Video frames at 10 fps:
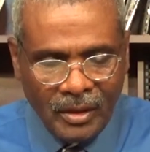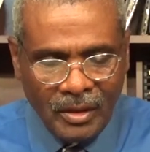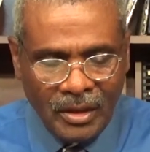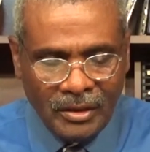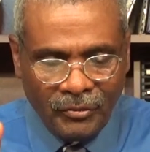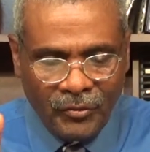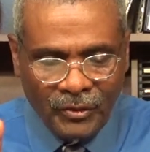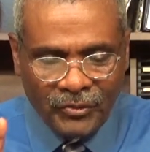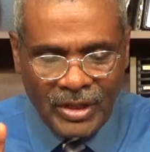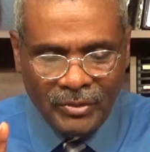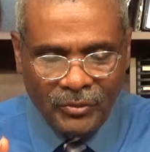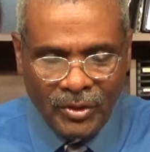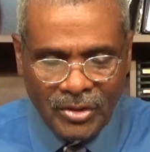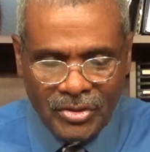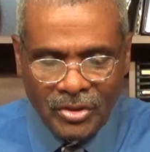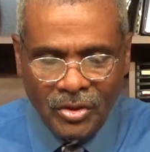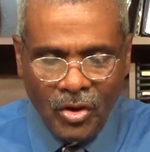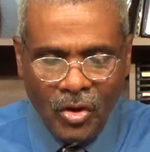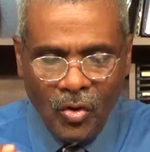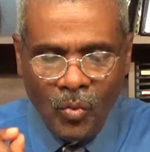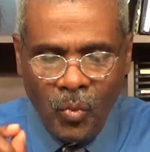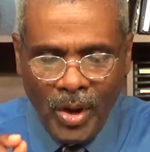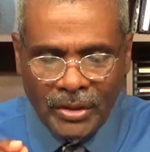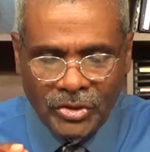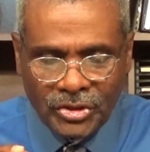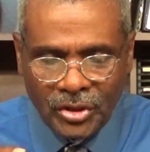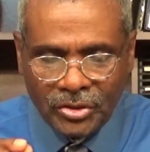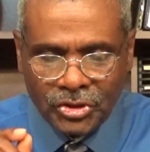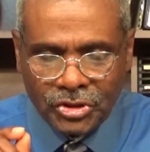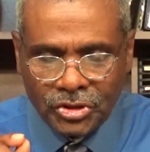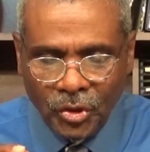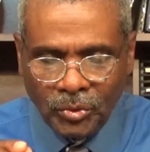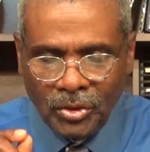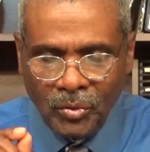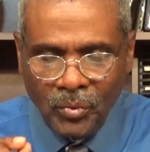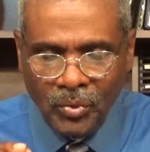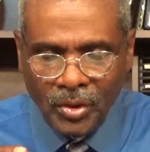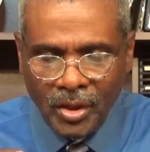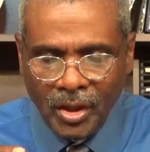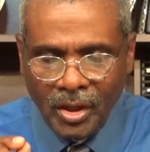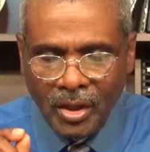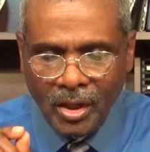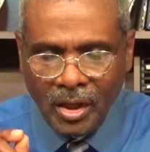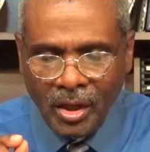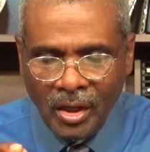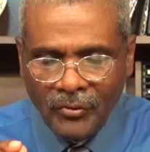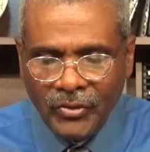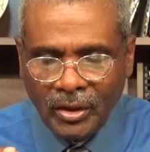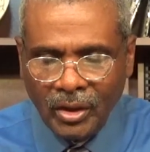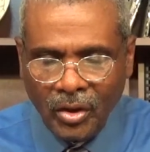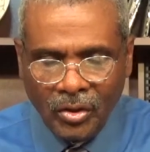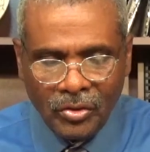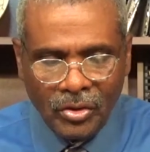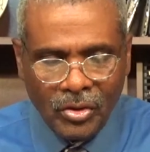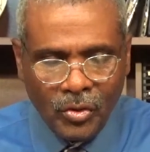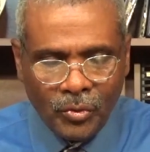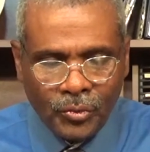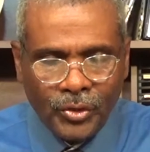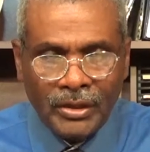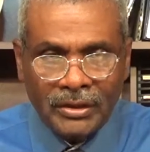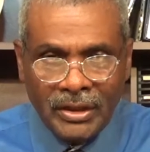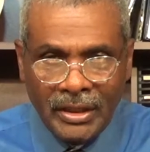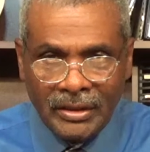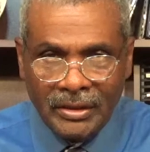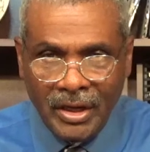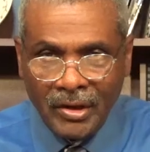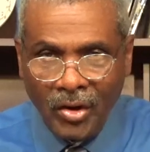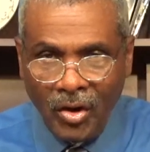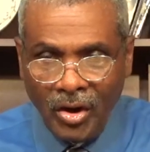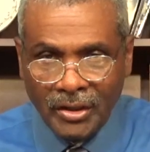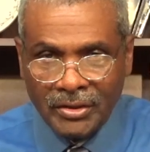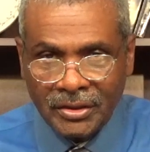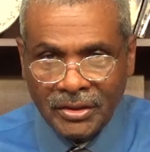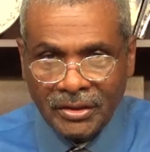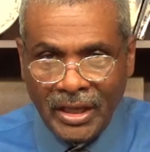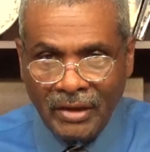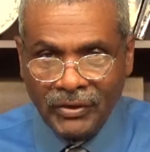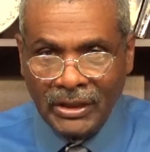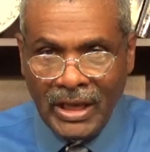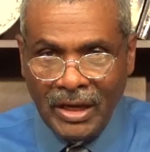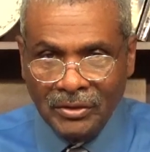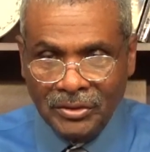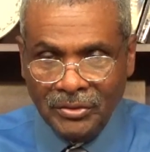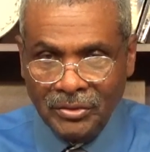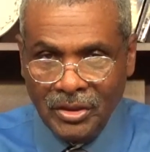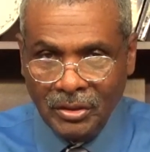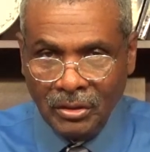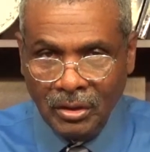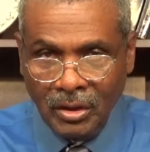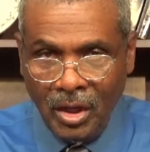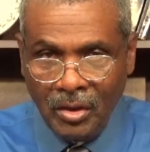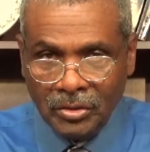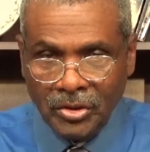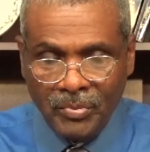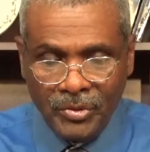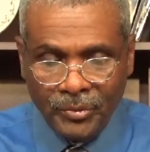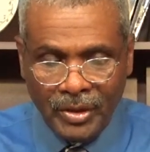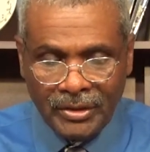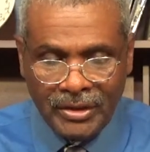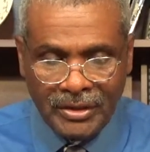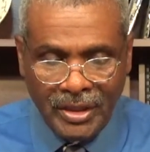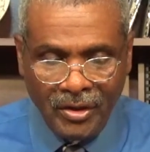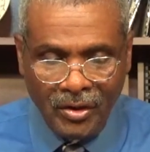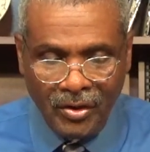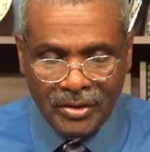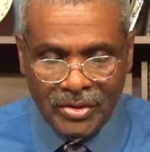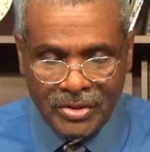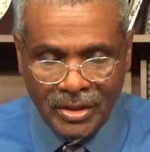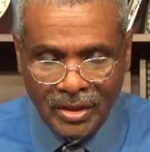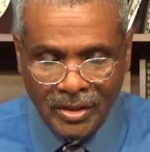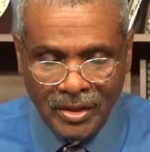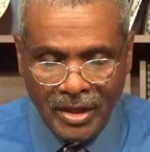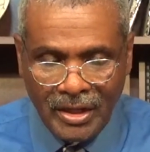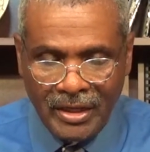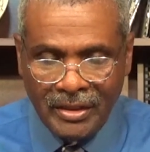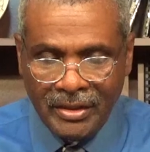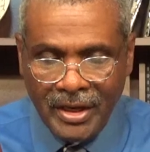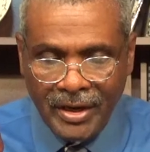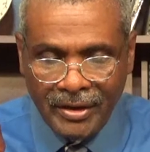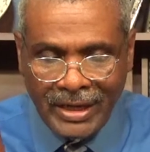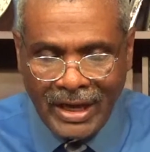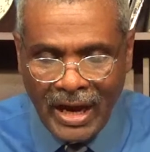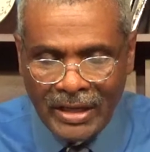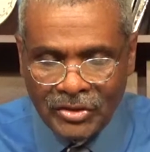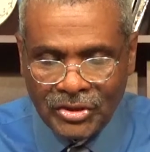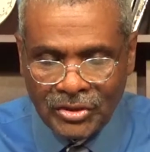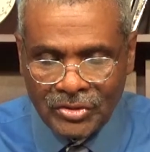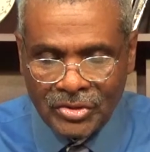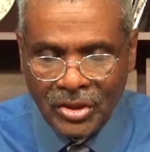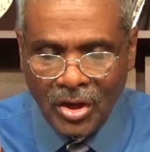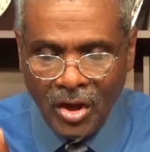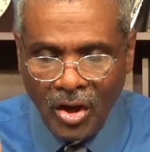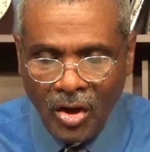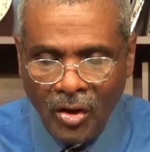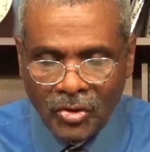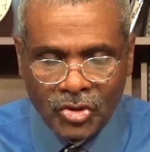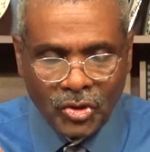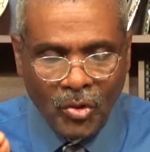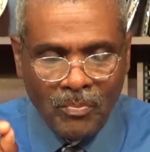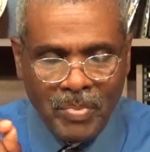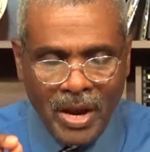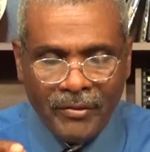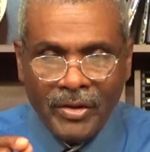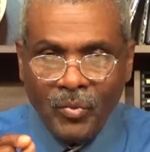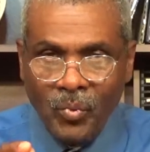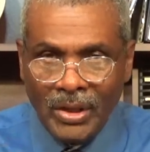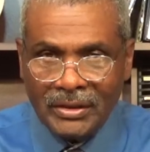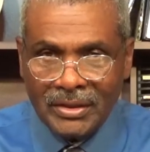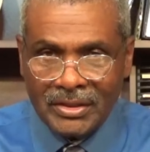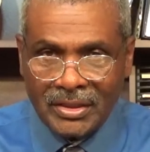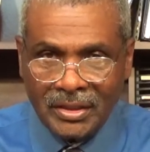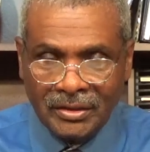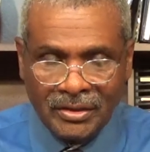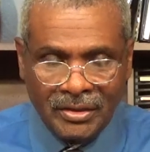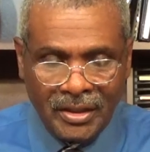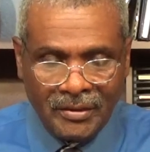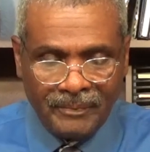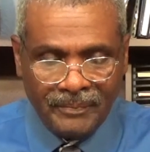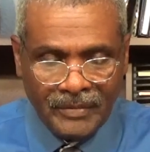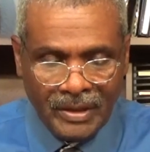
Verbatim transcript: in the 15th verse, which show the work of the law written in their heart. They have allowed the law to be written in their hearts, in their conscience, also bearing witness unto them,